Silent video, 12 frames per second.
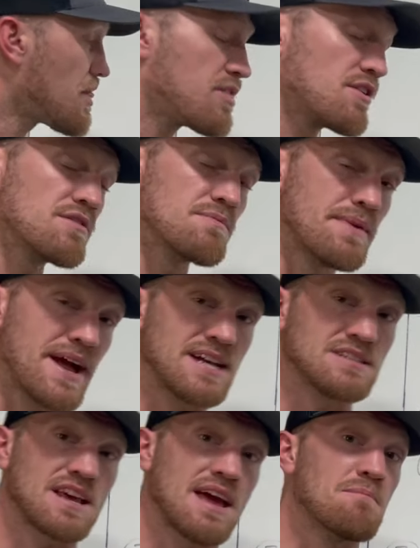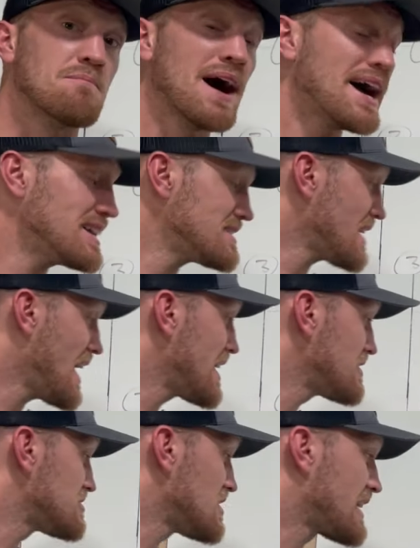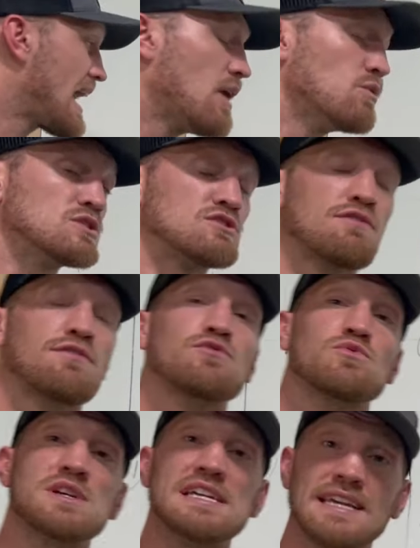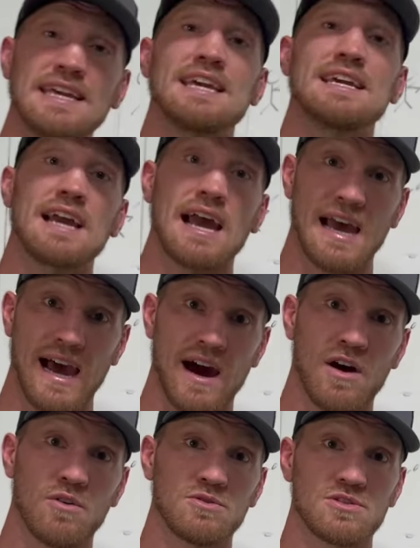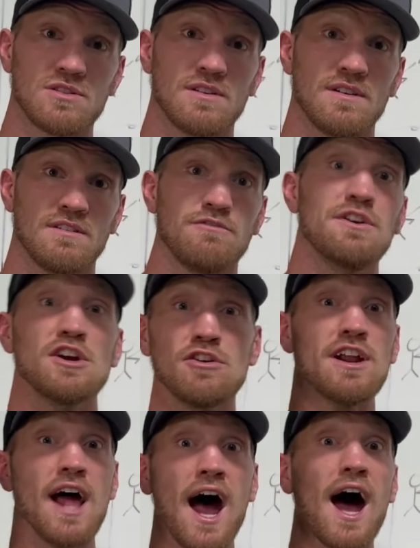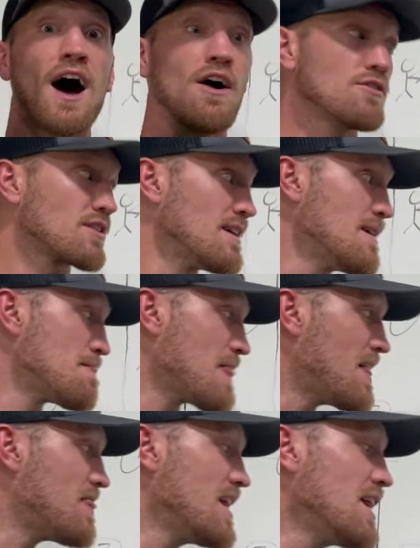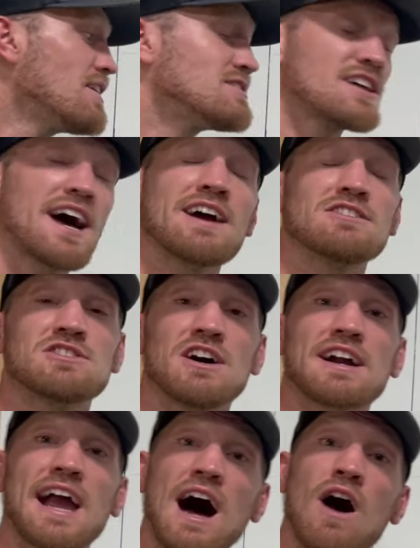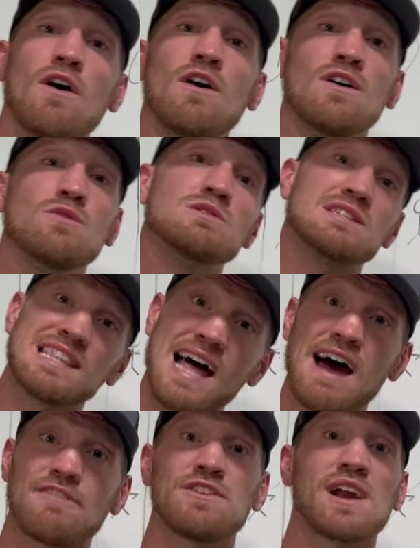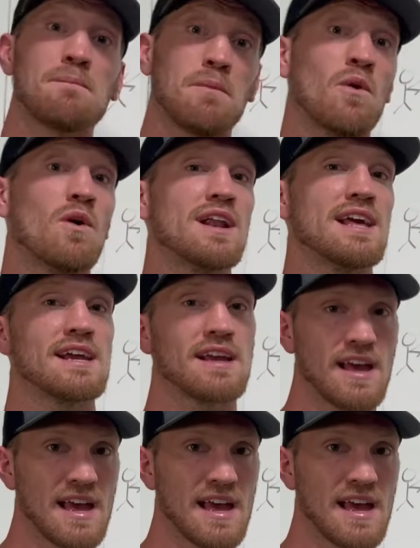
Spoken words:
third base, and my entire dugout was freaking out. Figure it out! And their entire dugout was laughing and pointing